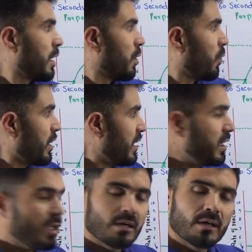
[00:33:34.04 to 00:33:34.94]

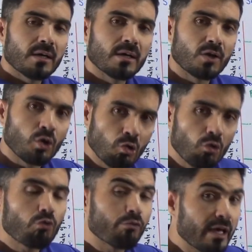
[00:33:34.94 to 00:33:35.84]
we
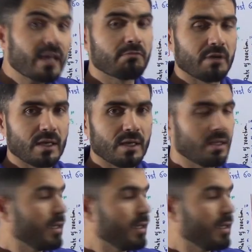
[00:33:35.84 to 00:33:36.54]
know very well